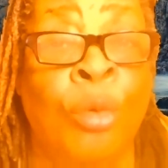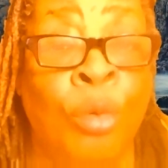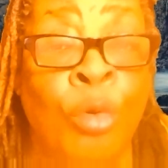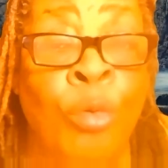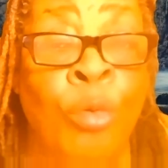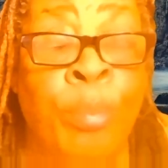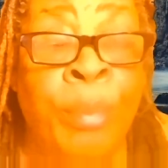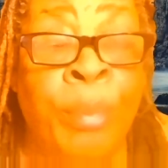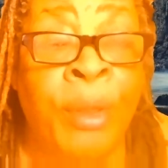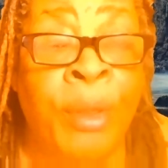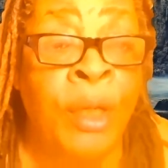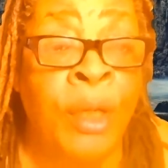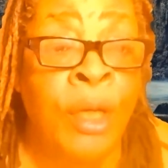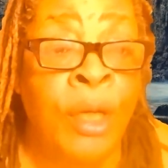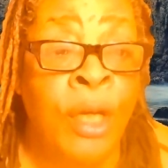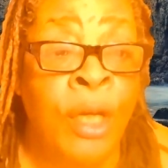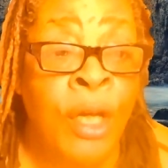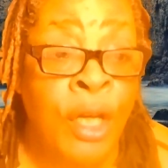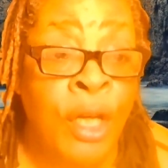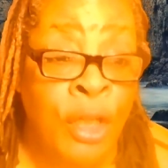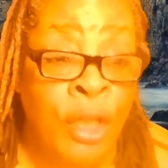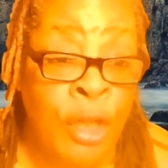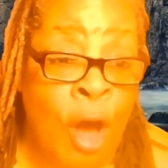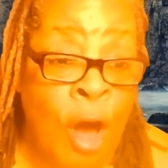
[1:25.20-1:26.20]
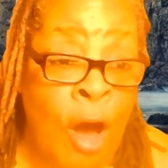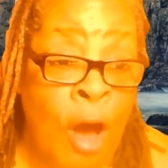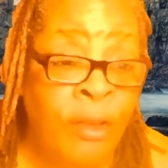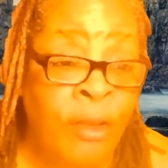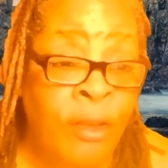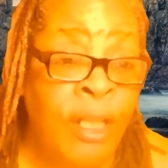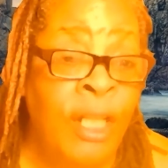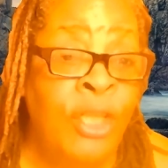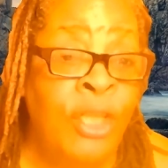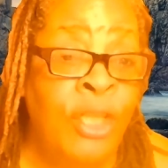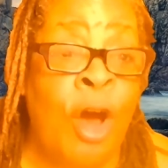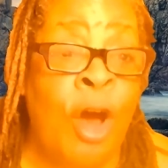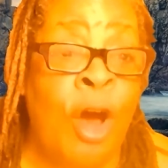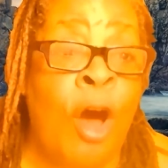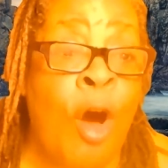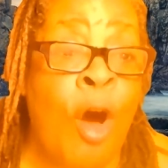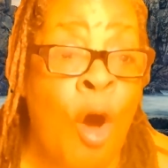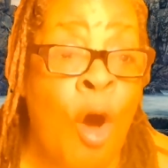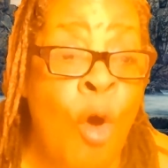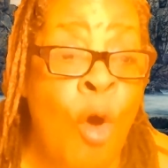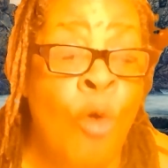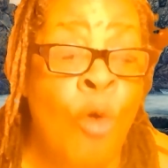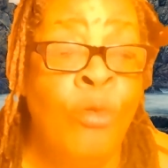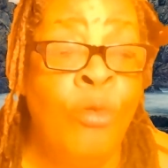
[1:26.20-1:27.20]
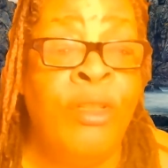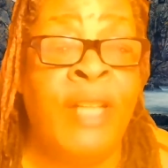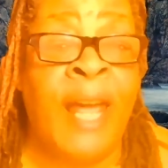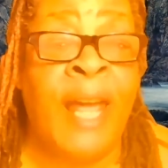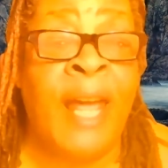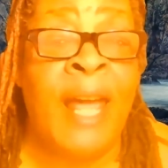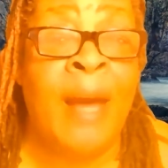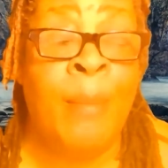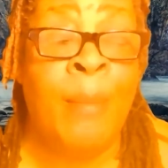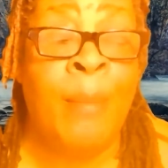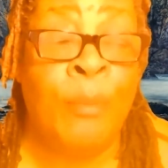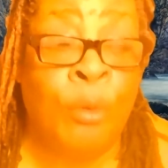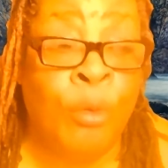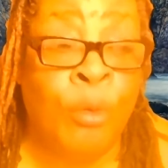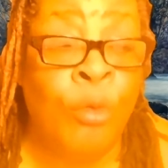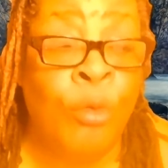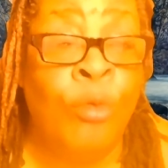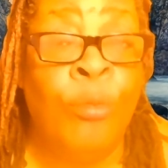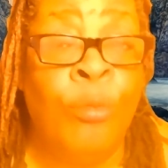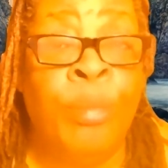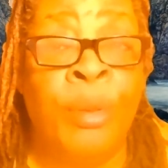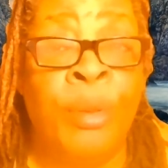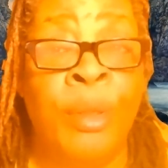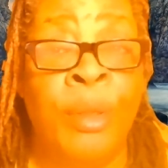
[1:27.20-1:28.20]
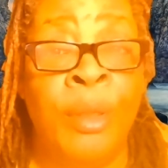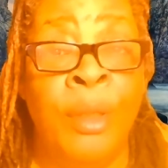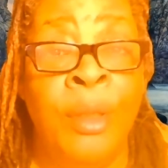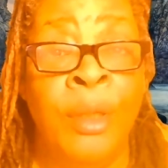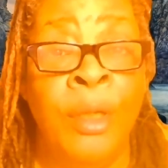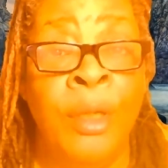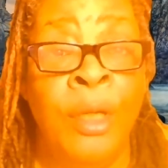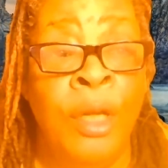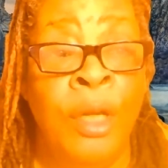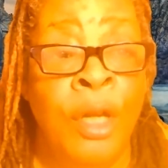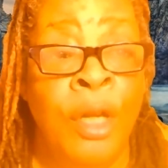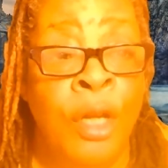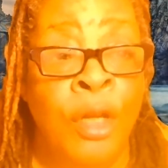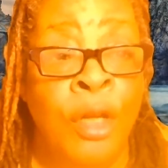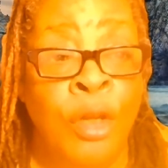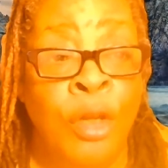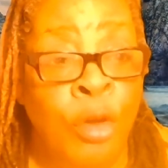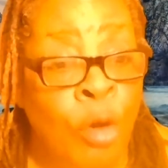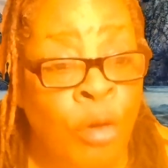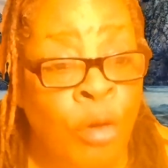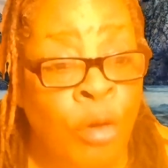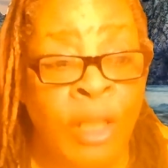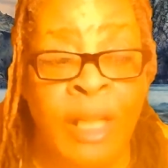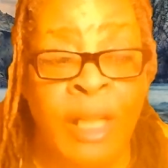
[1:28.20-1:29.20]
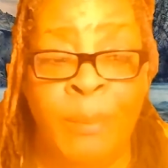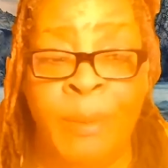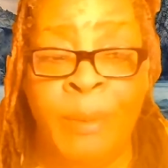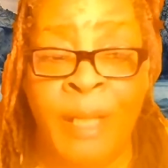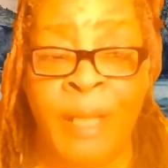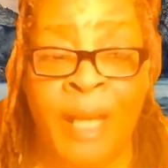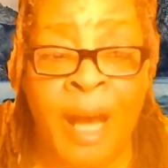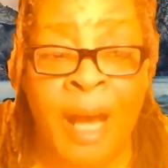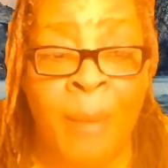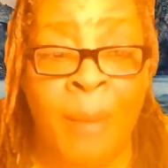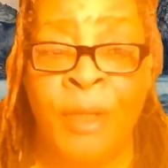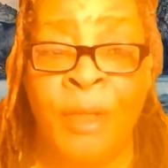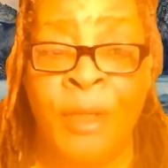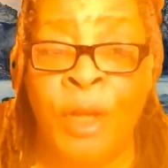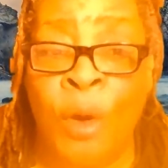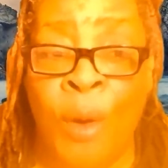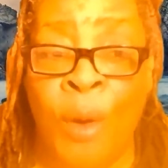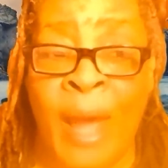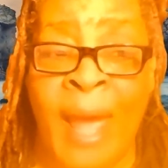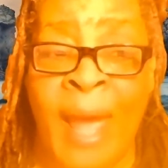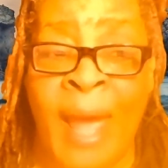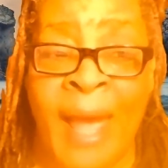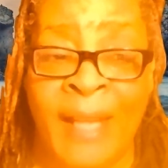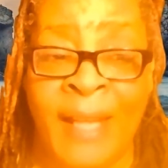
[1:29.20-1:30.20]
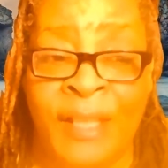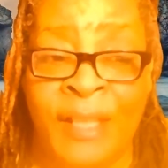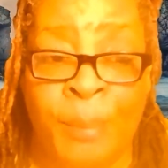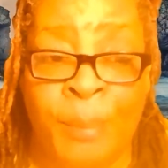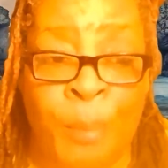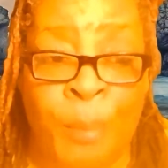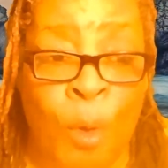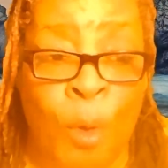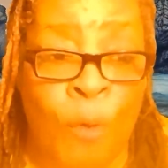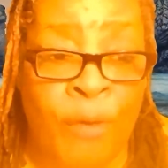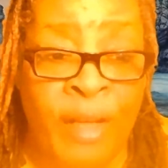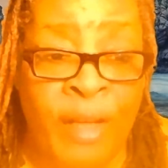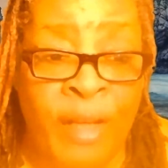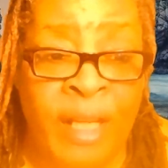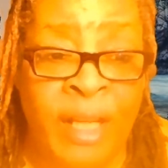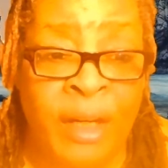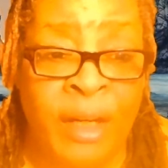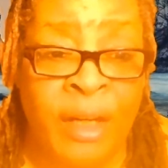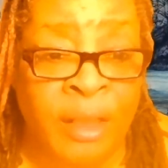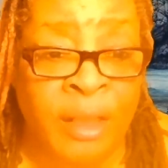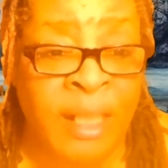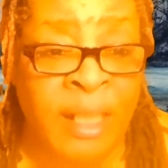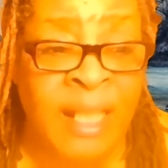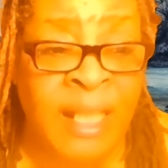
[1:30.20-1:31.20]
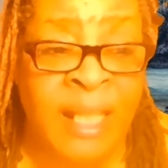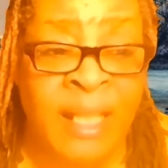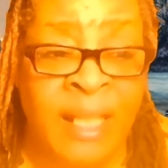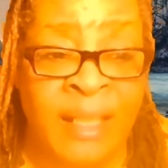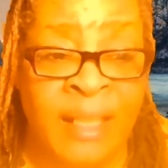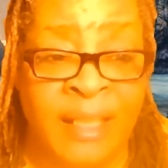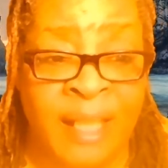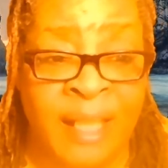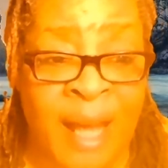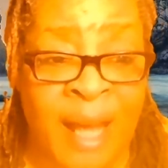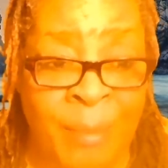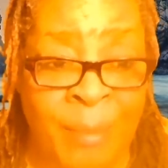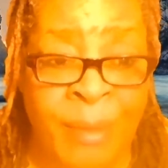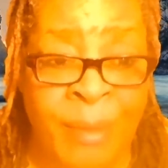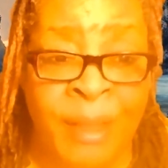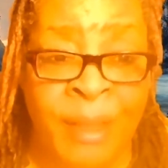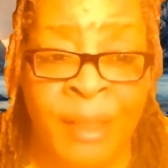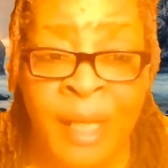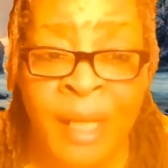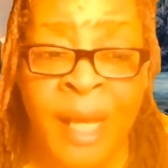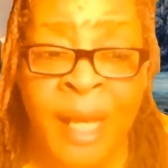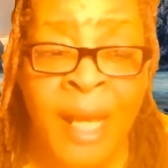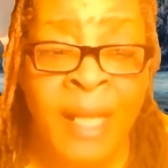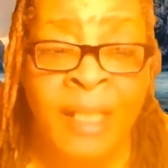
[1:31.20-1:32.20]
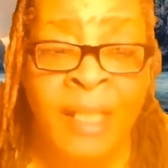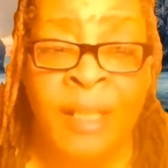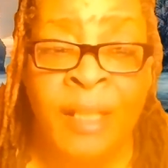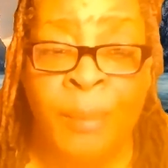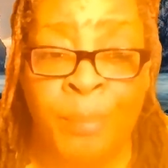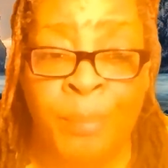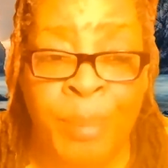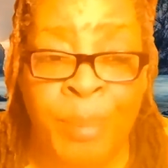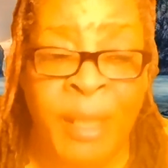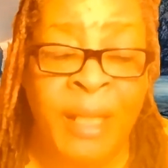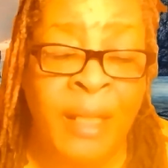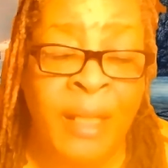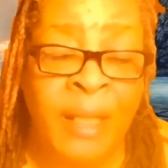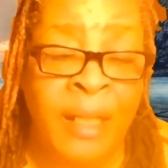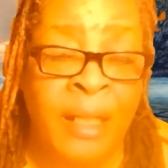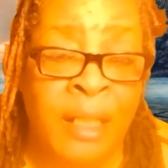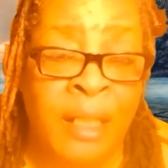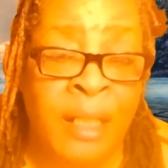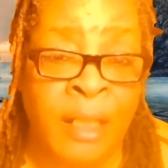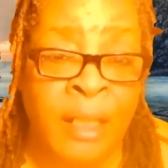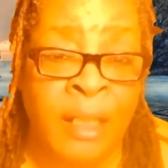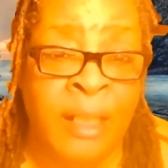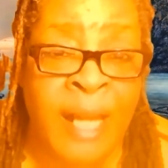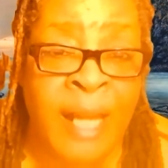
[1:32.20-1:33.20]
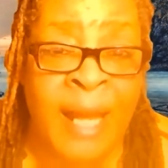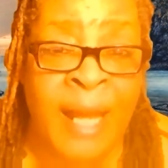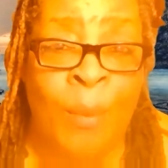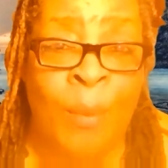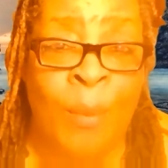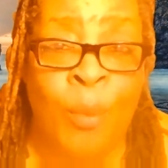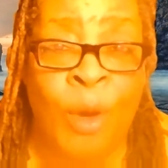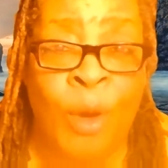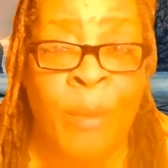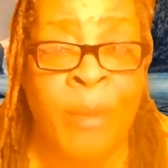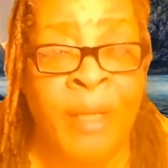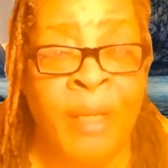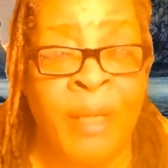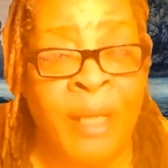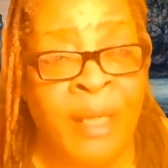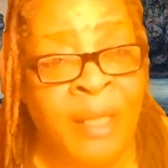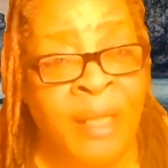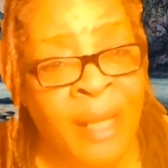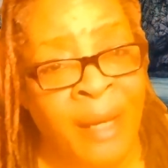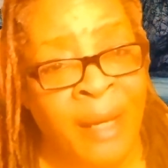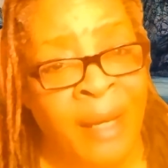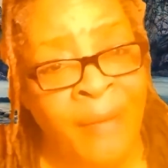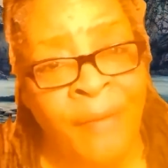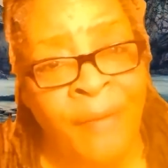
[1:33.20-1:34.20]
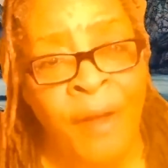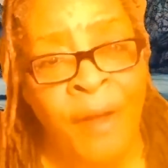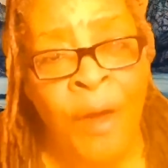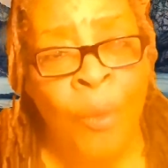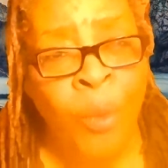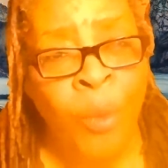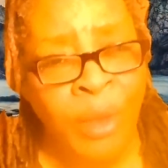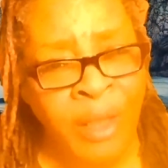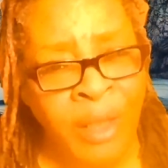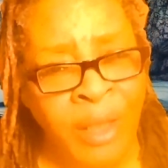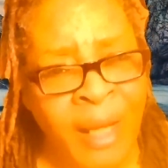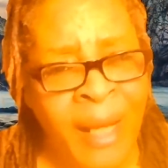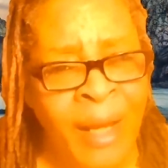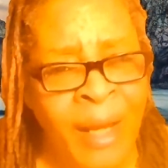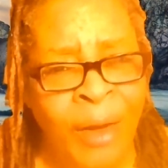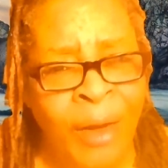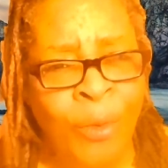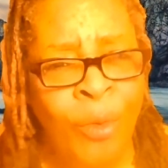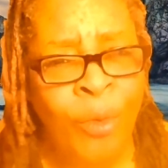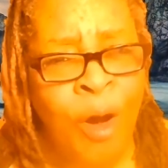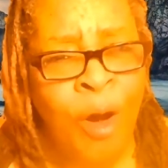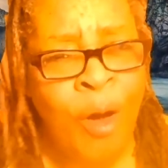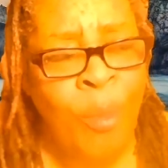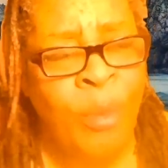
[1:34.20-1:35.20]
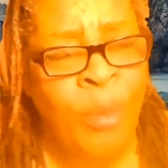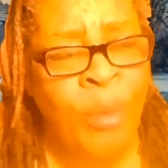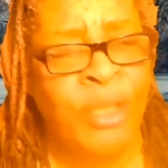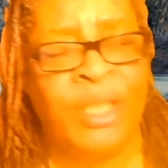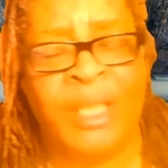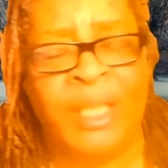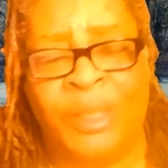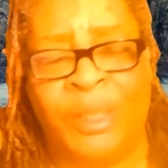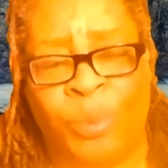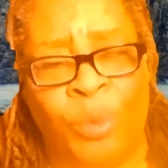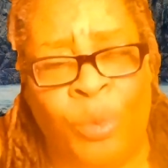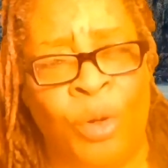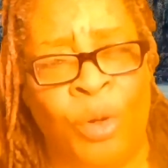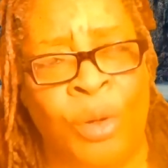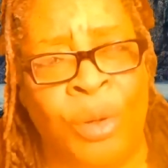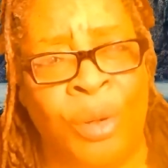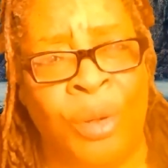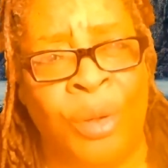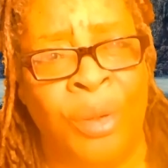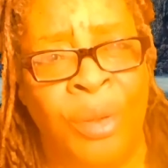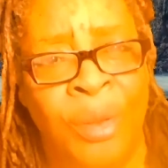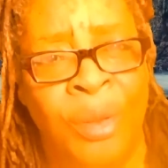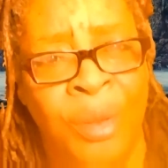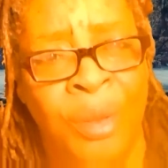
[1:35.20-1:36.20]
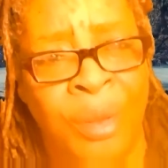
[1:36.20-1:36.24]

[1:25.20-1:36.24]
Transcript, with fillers: group. Y'all need your own damn group. You don't need to be coming your ass up over here, Lia Thomas, to beat the damn women to death. What the hell wrong with this world?